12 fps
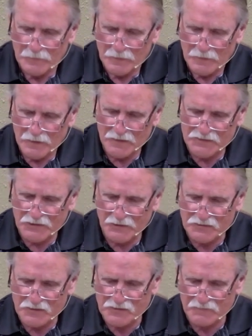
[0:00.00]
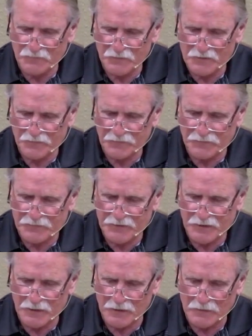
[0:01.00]
And it tells us in verse
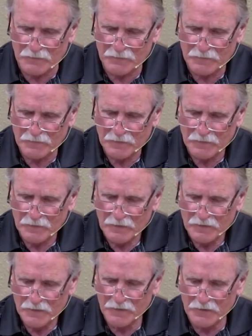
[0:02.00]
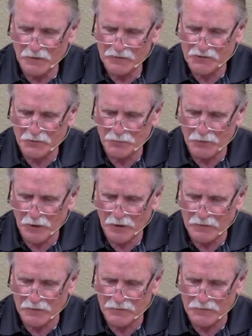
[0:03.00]
15 that he also brought
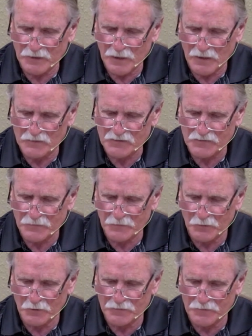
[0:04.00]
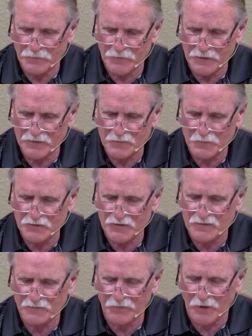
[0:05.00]
into the house of the Lord the things which
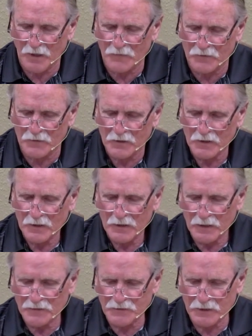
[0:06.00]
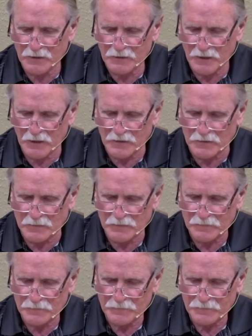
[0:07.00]
his father had dedicated,
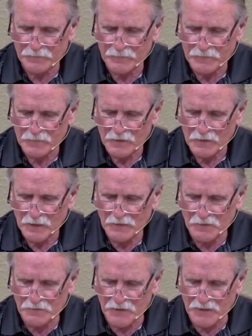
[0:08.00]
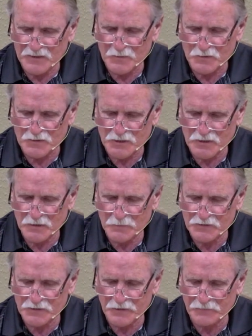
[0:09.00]
and the things which he
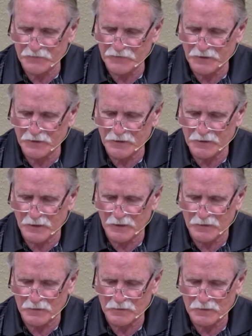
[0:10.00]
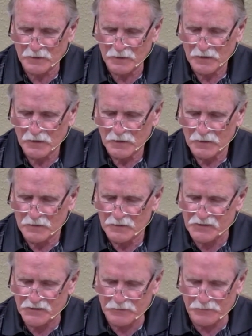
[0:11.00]
himself had dedicated
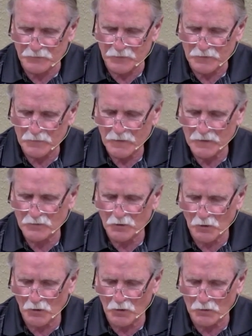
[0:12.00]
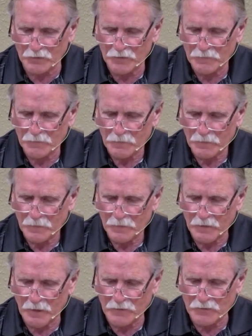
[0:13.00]
silver and gold
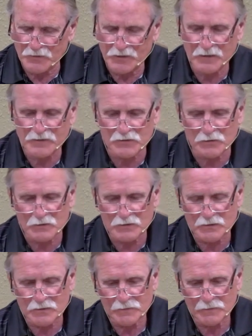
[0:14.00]
and utensils.